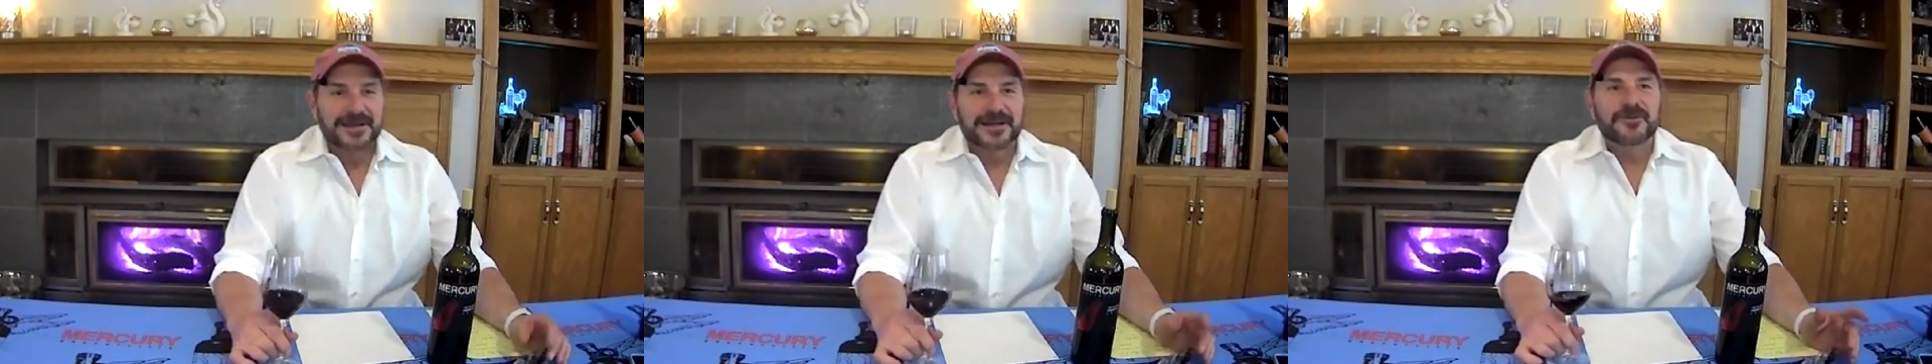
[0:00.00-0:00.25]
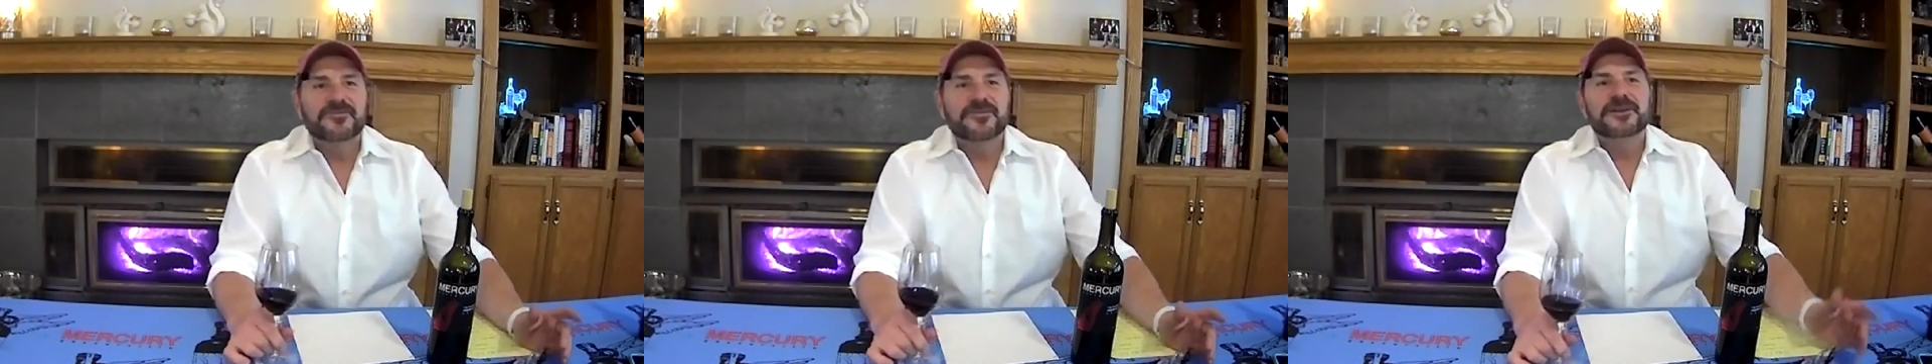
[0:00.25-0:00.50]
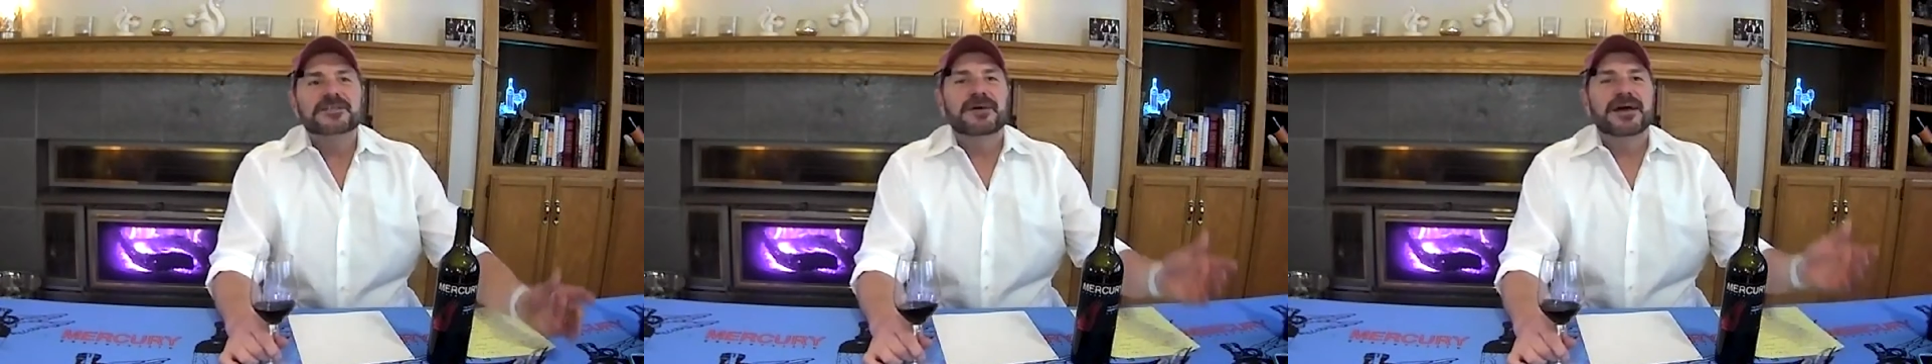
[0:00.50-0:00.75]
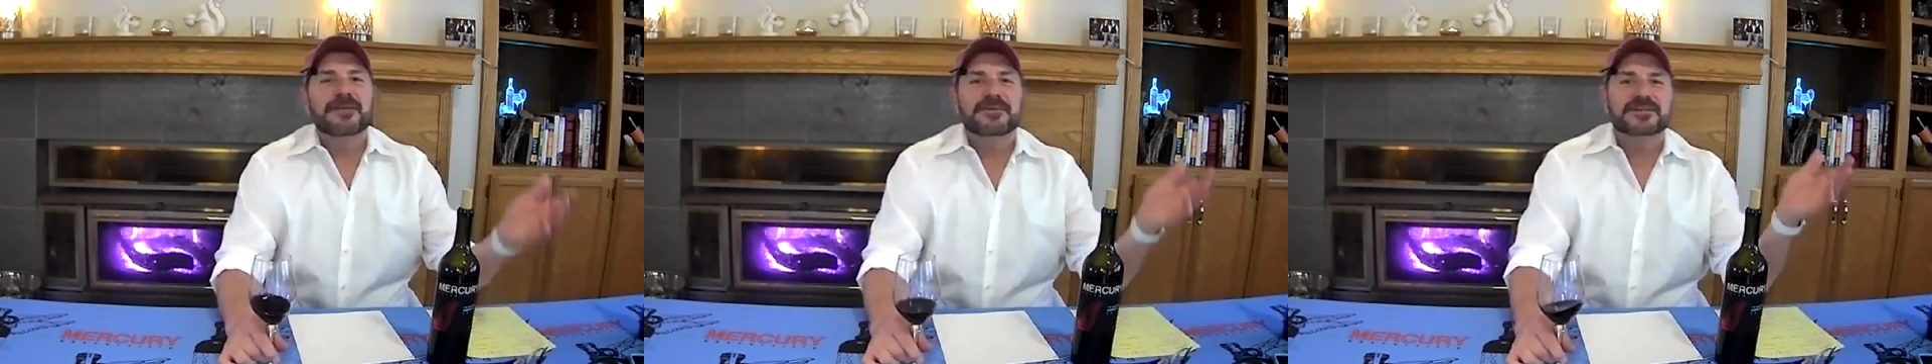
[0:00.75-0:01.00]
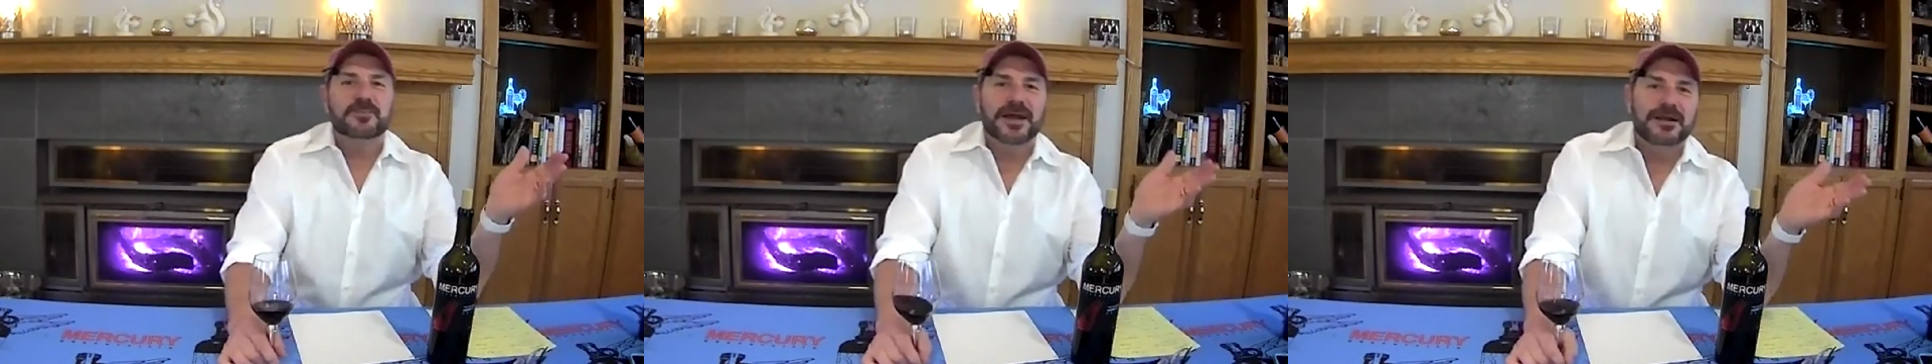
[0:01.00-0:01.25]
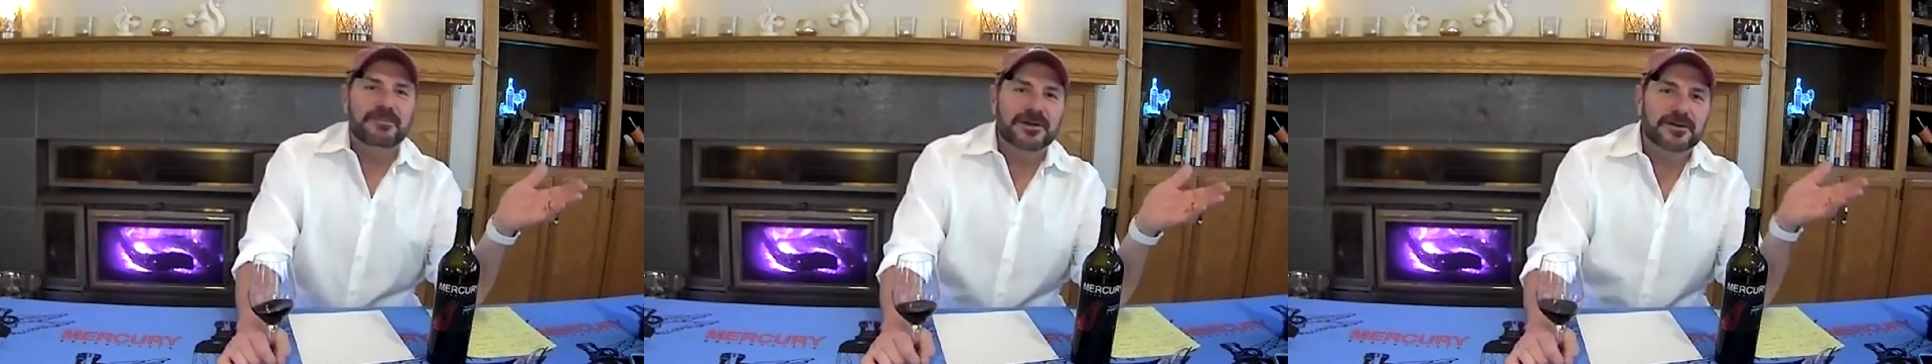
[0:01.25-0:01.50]
Hello, friends. My name is
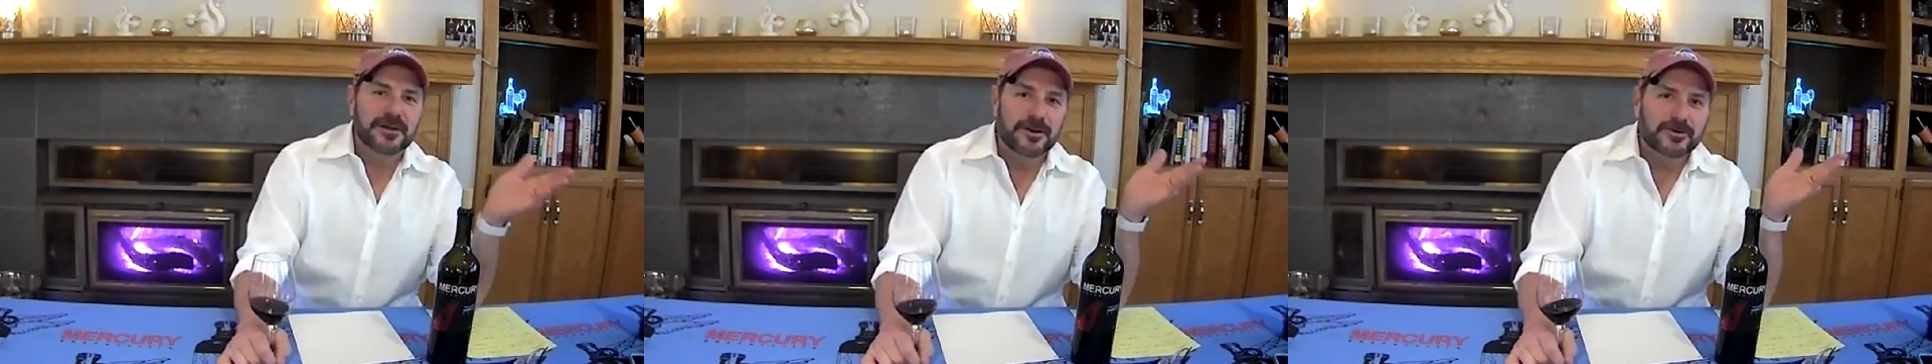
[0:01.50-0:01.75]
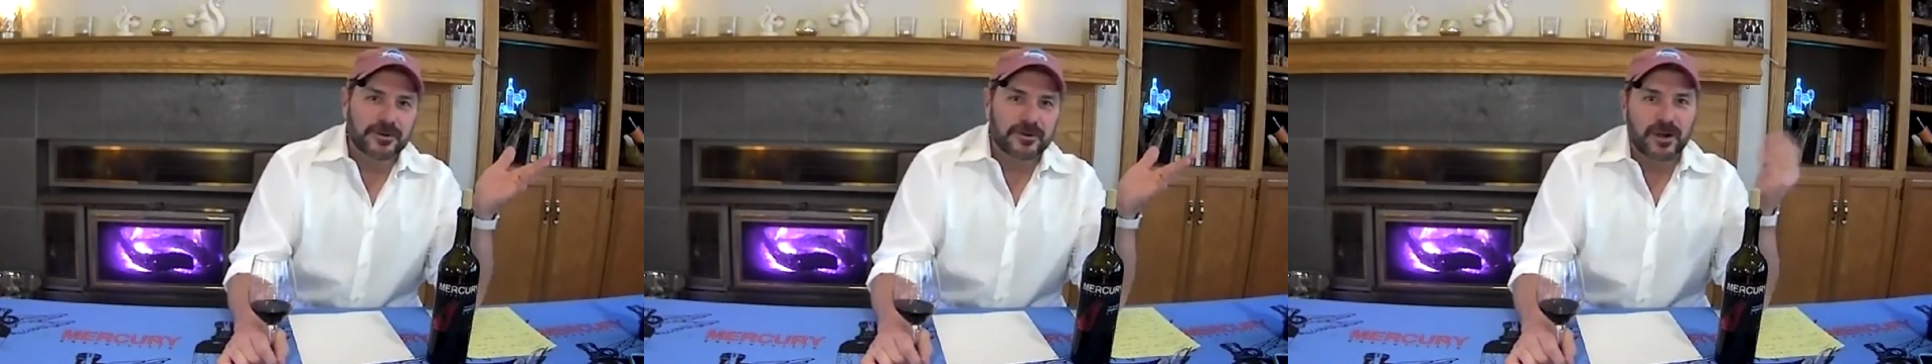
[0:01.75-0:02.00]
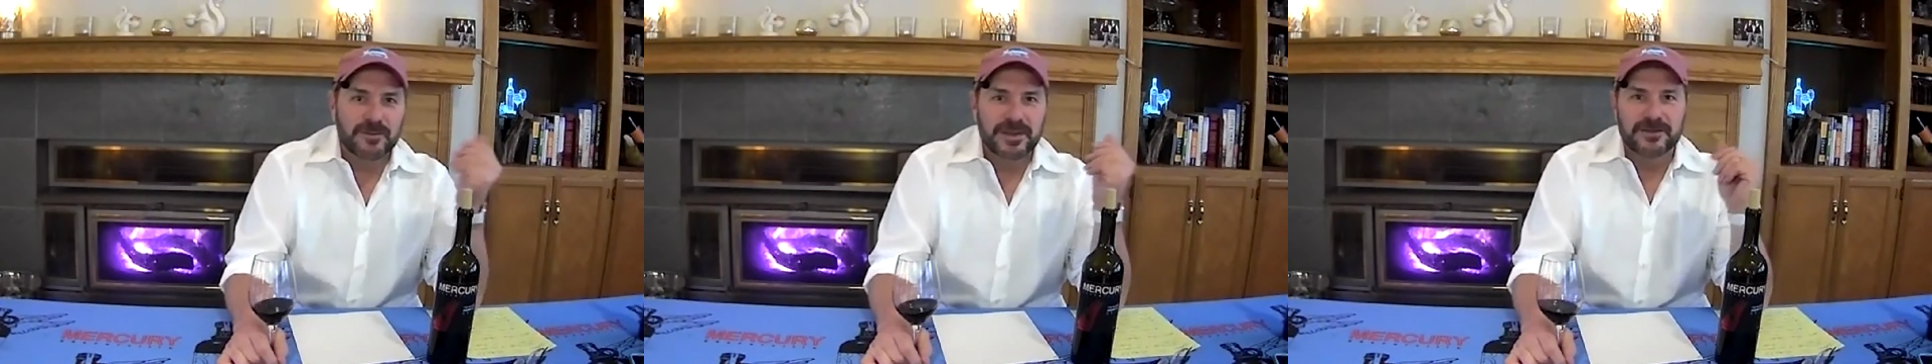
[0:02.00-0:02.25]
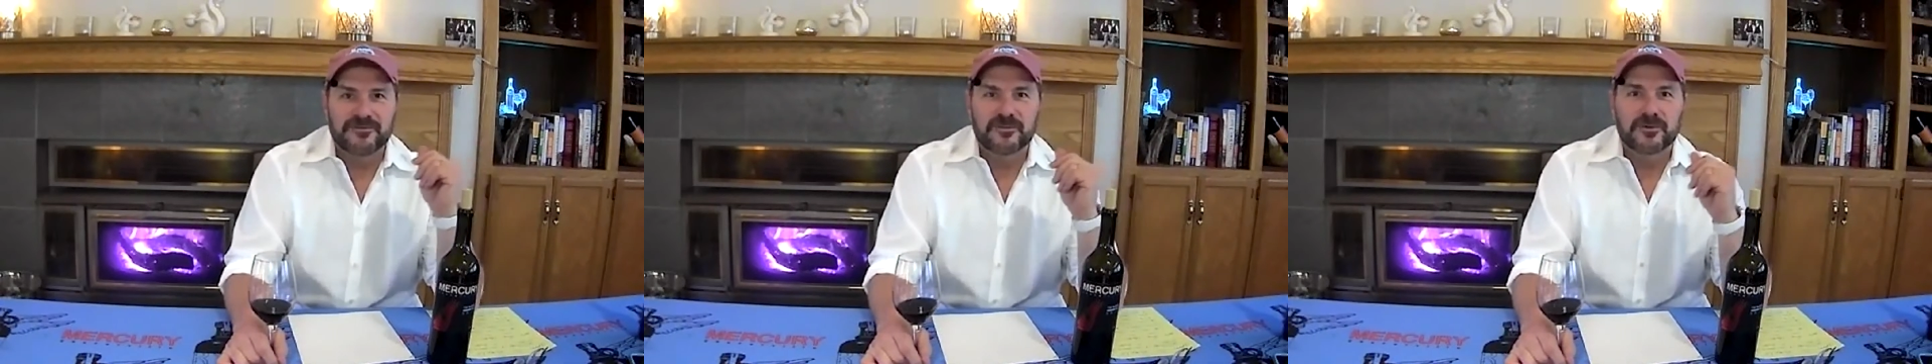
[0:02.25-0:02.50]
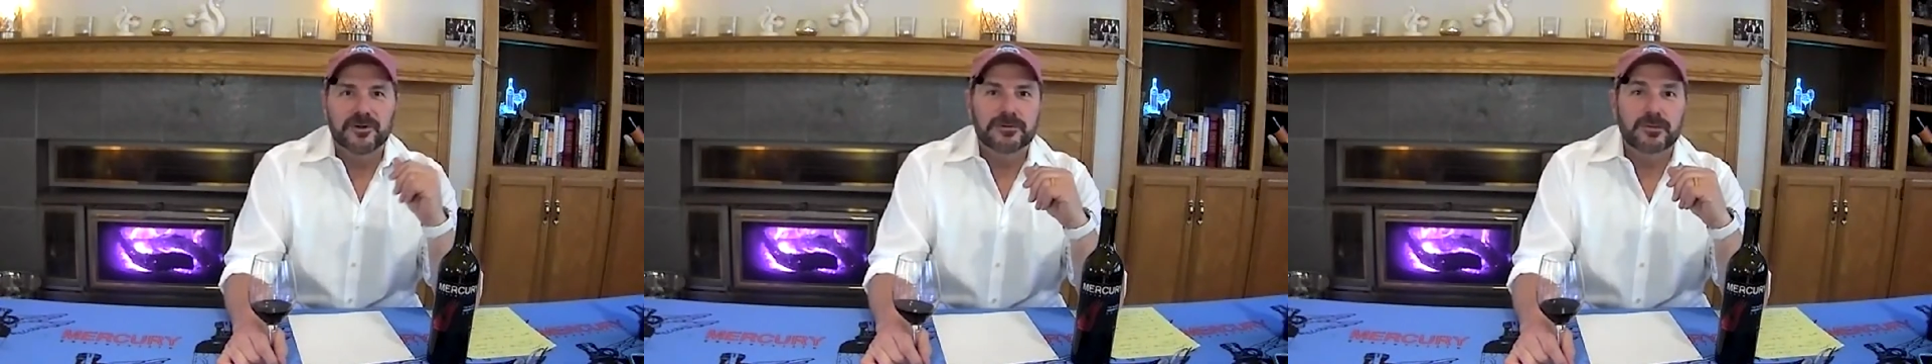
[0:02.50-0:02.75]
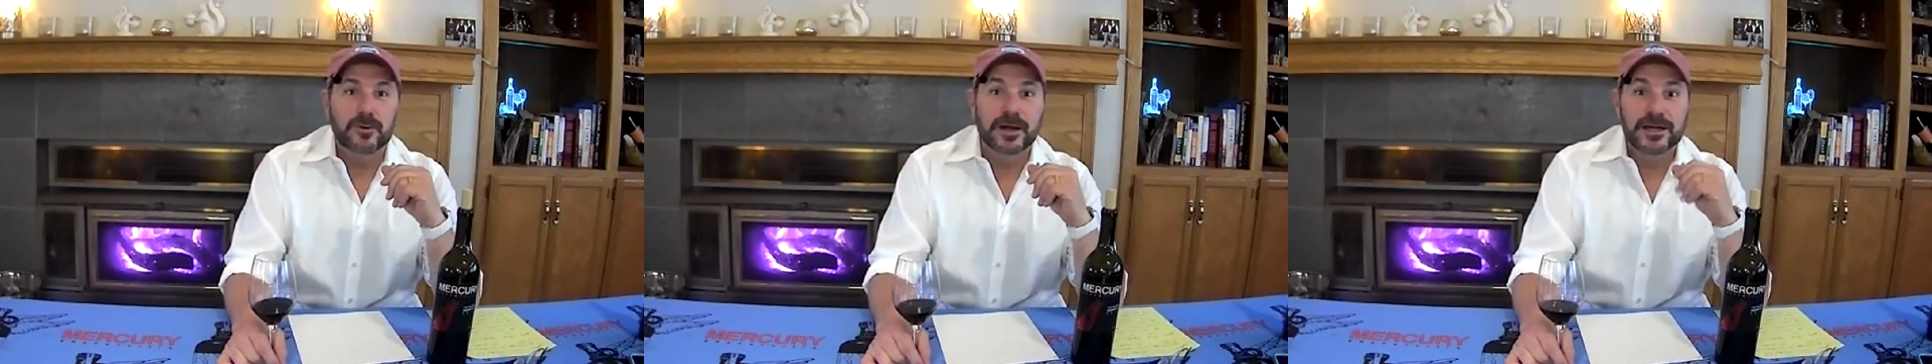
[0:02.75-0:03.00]
Brad Beard, owner and winemaker for
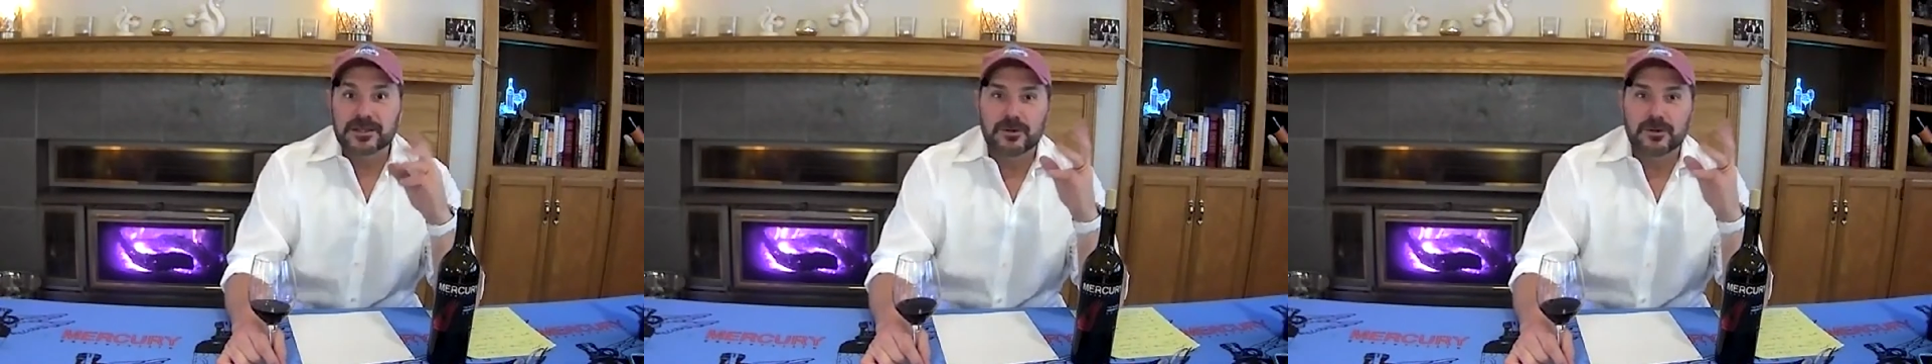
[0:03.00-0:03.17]
Mercury Wine,